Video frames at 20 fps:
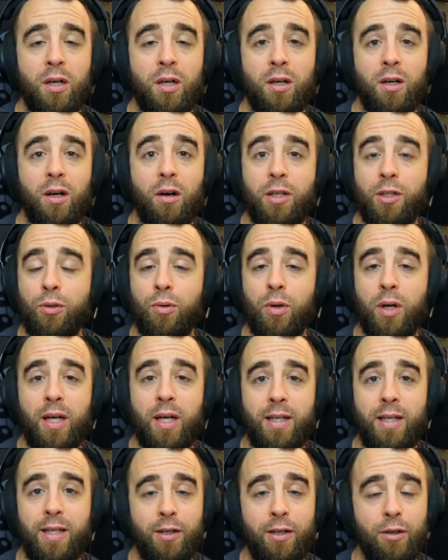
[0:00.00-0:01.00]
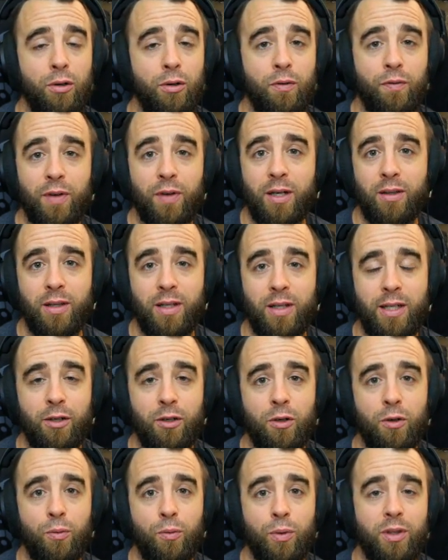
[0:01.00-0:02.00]
are you a hero, fan of the
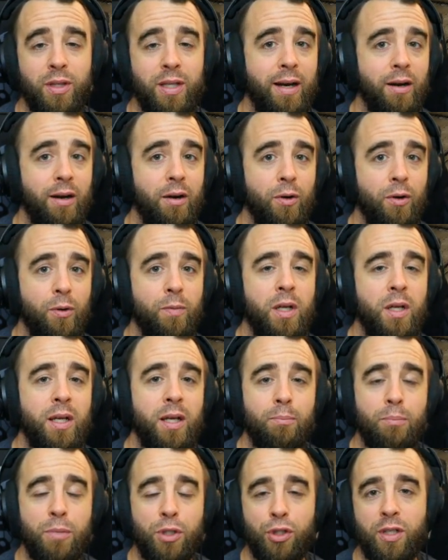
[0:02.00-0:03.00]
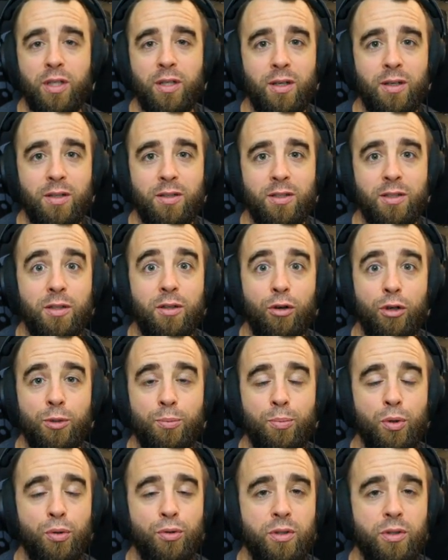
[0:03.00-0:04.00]
hero with the arrow, machine guns and
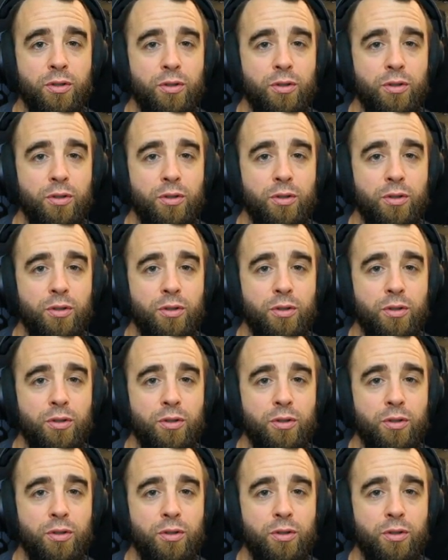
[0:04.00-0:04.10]
large pulse and